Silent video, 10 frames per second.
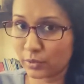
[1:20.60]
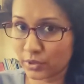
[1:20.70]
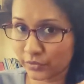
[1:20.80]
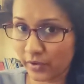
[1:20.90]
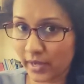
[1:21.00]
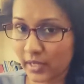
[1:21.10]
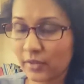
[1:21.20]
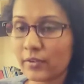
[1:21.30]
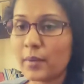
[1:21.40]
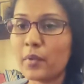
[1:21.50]

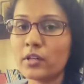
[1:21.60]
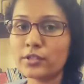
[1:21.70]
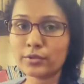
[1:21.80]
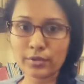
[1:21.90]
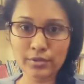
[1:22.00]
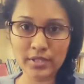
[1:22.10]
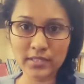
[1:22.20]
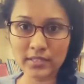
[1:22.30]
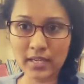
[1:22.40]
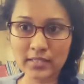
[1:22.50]
5, I'm also going to
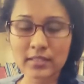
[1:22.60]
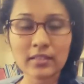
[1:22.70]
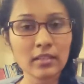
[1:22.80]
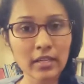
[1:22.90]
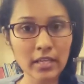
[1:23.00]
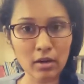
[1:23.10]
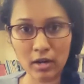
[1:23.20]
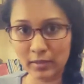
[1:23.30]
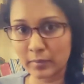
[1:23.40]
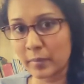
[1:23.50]
discuss the
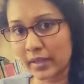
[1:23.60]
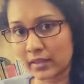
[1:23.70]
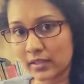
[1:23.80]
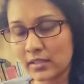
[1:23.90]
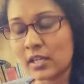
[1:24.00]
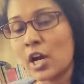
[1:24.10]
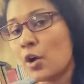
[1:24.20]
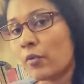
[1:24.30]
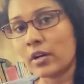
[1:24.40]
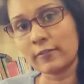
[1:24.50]
3-column method,
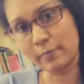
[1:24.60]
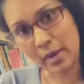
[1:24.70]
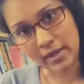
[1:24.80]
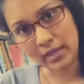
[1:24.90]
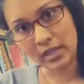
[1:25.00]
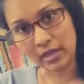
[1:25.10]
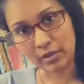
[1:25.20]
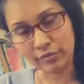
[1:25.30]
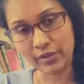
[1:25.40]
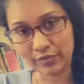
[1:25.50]
one of my
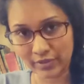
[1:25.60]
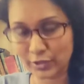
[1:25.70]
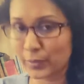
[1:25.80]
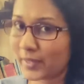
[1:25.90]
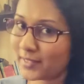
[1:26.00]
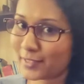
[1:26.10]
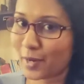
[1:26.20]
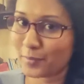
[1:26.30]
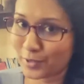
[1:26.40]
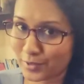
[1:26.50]
favorites when it
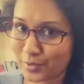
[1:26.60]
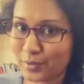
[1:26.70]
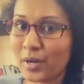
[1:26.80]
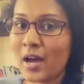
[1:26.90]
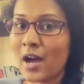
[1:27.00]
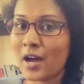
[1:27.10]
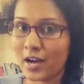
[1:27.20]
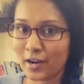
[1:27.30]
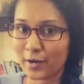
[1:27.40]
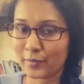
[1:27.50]
comes to
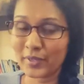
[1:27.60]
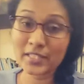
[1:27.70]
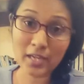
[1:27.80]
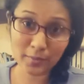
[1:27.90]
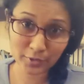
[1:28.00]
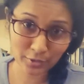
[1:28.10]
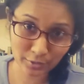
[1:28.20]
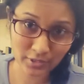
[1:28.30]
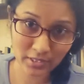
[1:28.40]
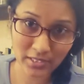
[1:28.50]

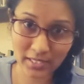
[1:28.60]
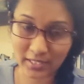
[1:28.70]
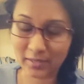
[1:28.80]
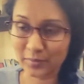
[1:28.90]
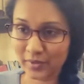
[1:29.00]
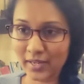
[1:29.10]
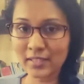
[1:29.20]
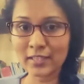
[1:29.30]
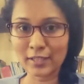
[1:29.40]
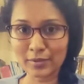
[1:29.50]
note-taking,
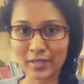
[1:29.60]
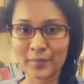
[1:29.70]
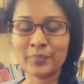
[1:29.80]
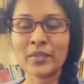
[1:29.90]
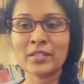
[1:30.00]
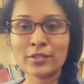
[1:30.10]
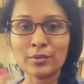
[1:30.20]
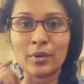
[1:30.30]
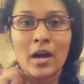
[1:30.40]
right? Okay, so